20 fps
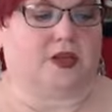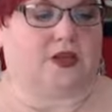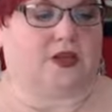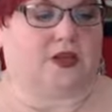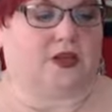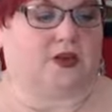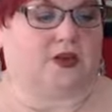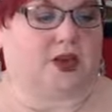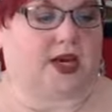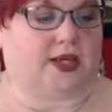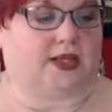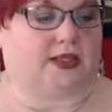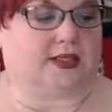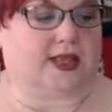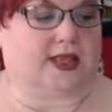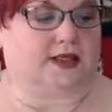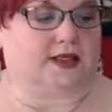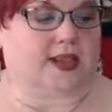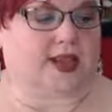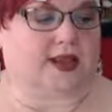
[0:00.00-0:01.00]
you're not
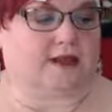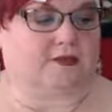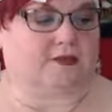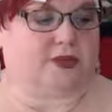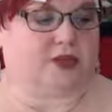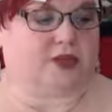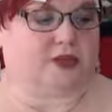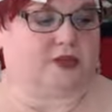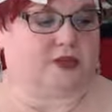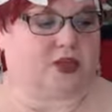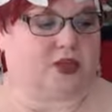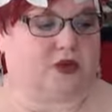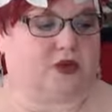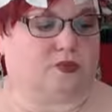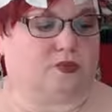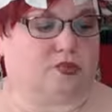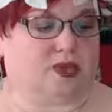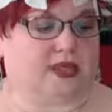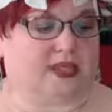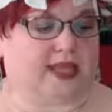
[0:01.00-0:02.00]
allowed to have mistletoe and
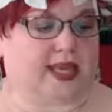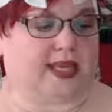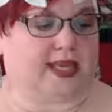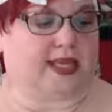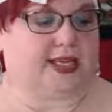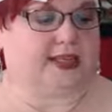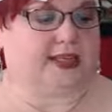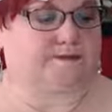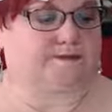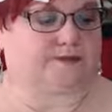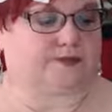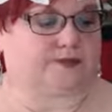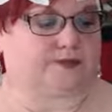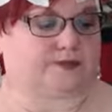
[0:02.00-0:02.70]
bring that in